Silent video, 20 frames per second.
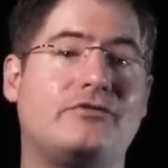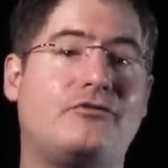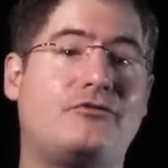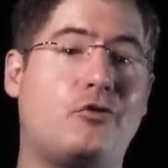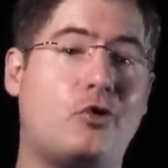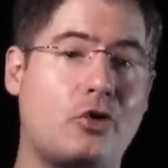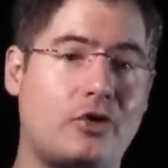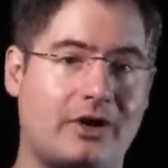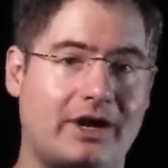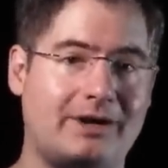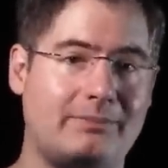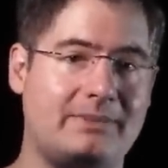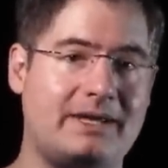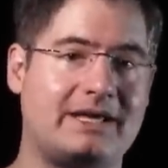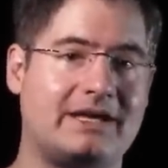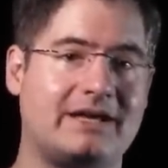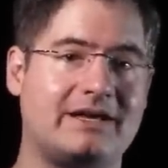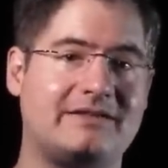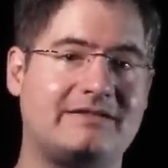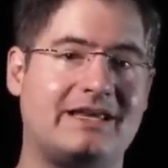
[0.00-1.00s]
for it
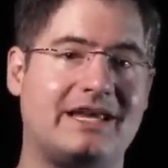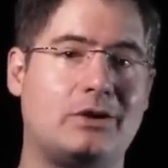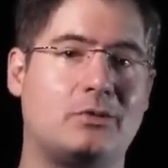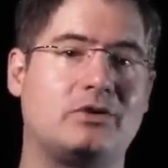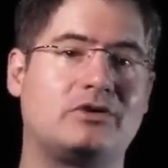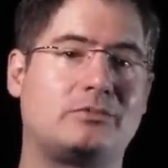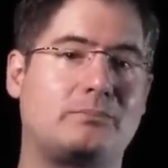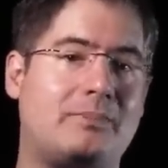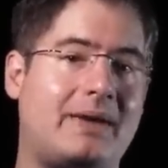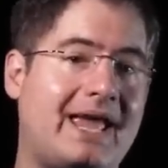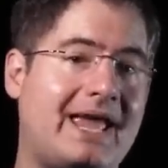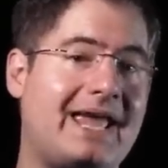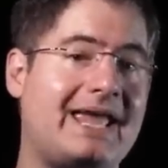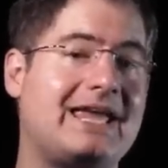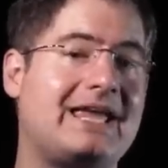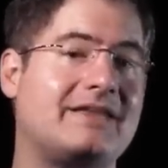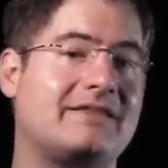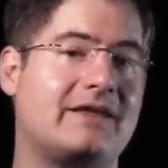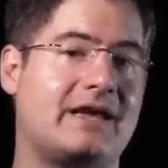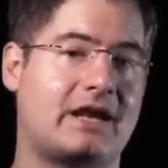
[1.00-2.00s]
because it was
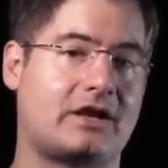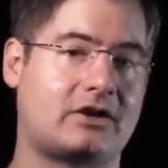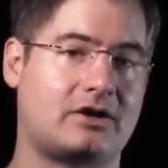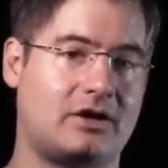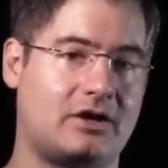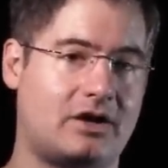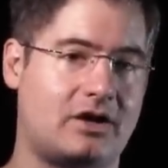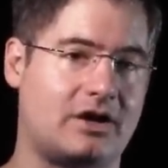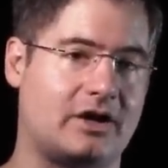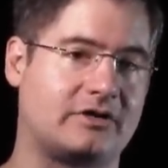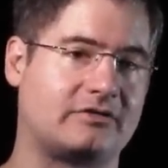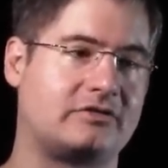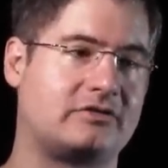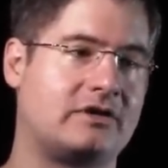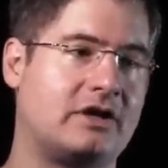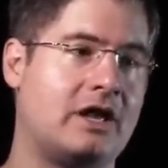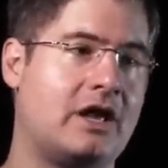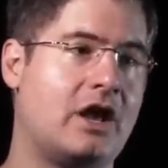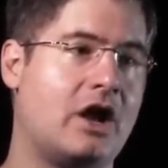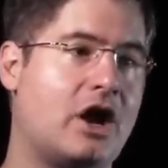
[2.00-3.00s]
paying that cost